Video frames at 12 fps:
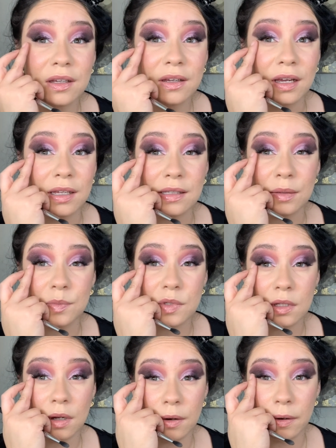Guys, I'm
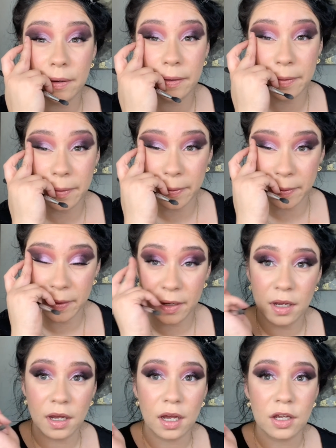sorry,
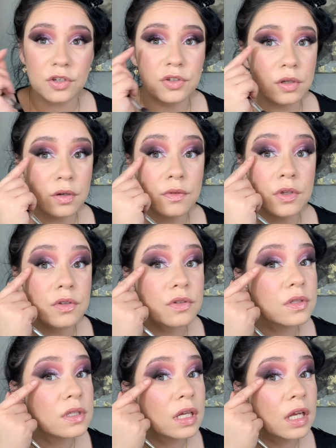I should have
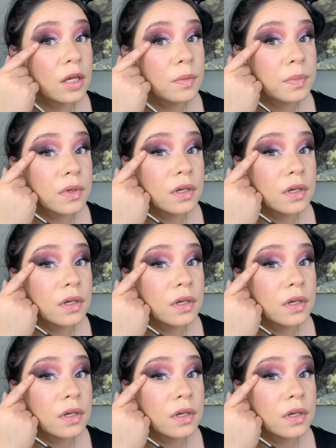used tape